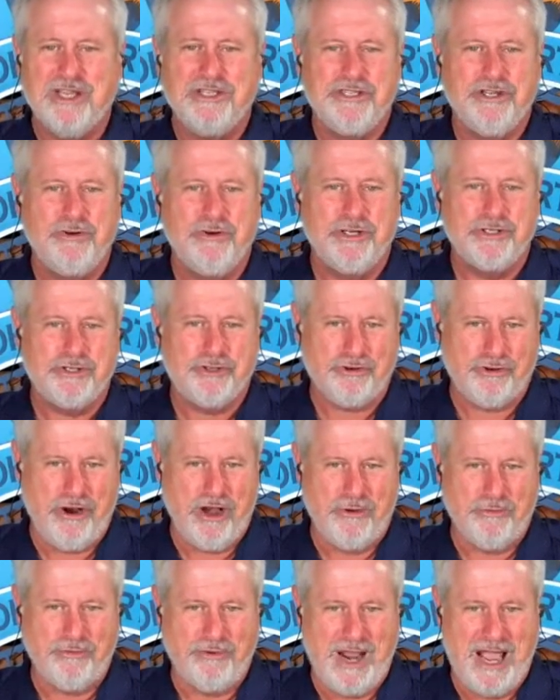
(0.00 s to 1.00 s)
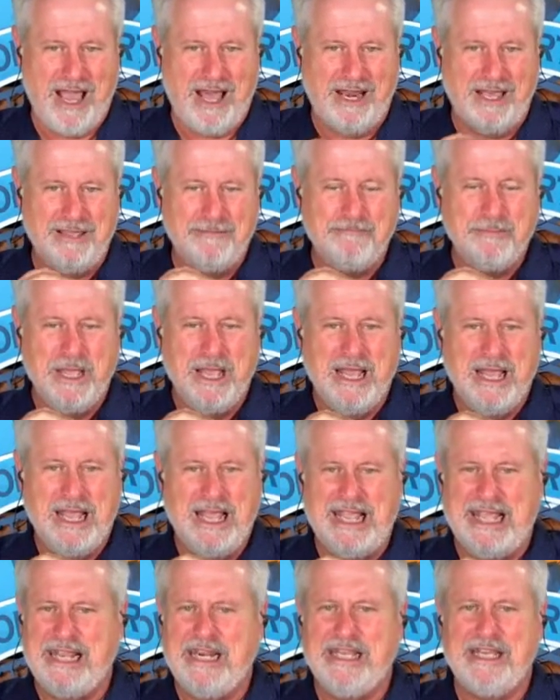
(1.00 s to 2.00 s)
to a Trump rally,
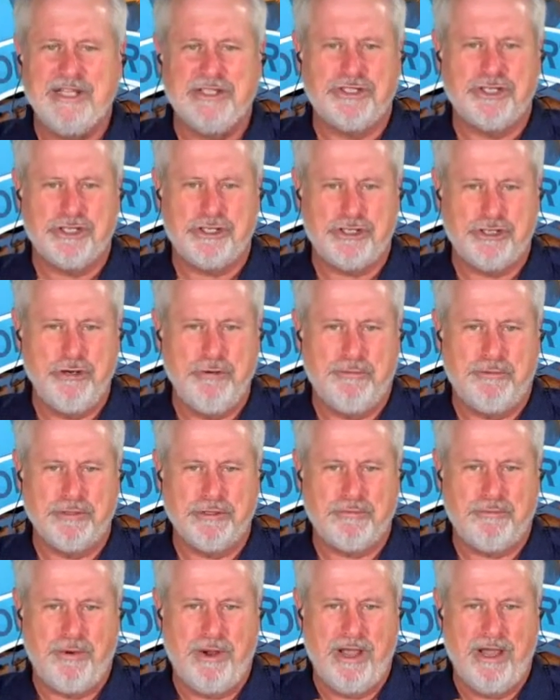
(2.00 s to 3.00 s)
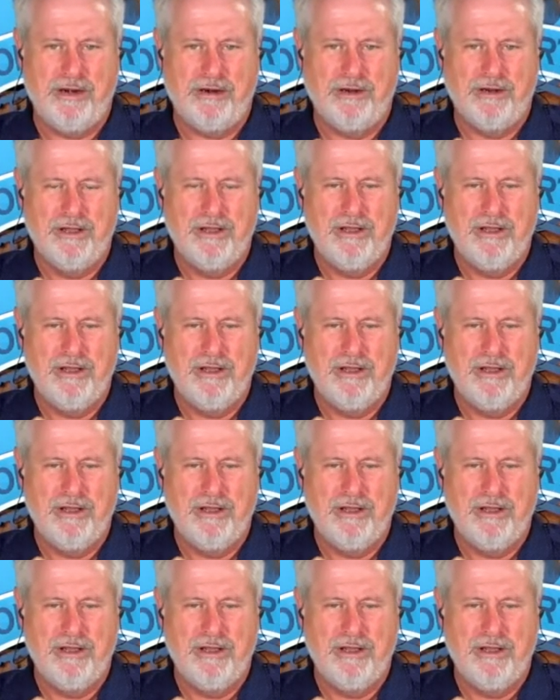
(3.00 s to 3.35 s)
it is the super spreader.